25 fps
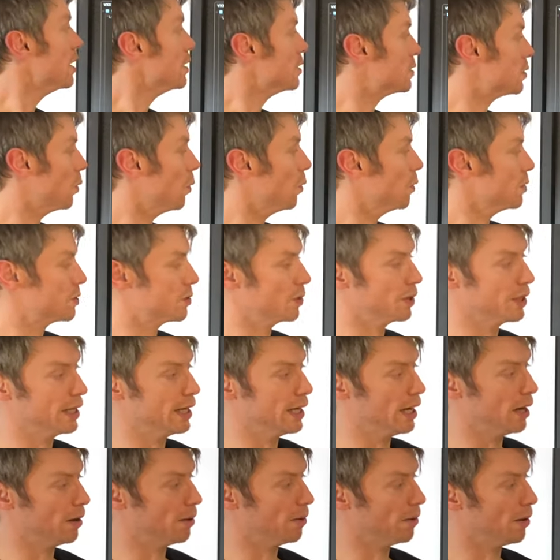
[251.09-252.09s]
So also
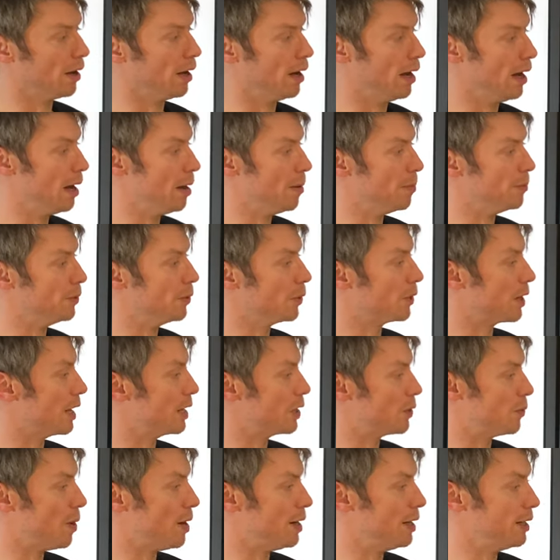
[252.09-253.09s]
here you
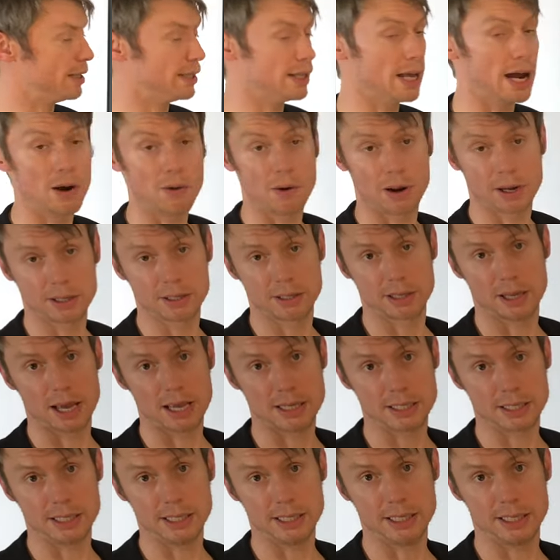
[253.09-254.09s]
can trade it direct
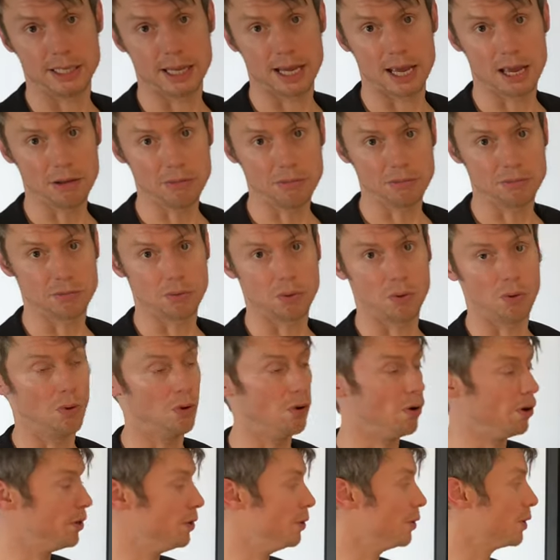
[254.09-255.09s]
as an ETF,
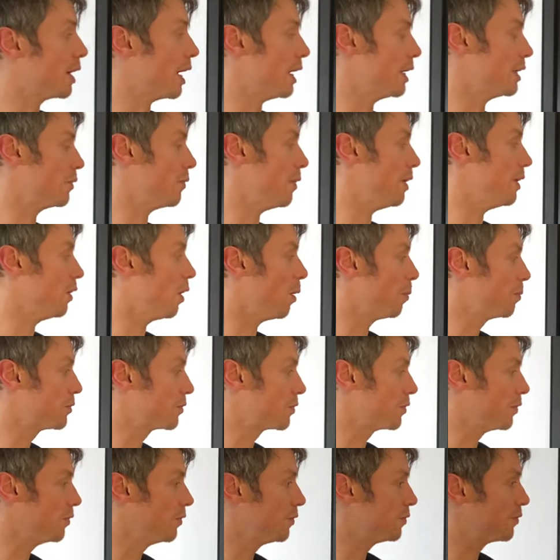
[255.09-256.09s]
or you can trade
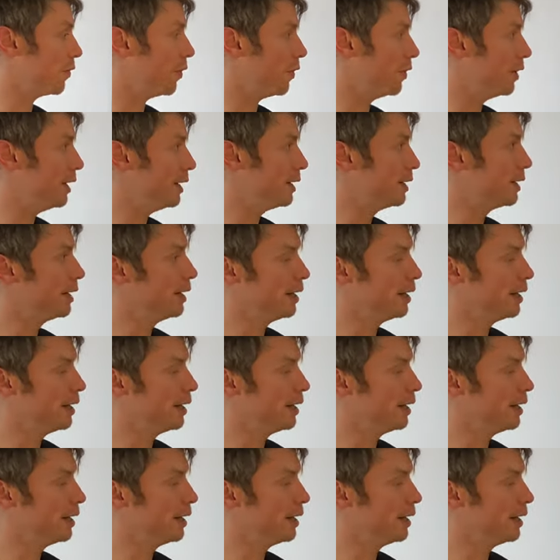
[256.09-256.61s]
options on it.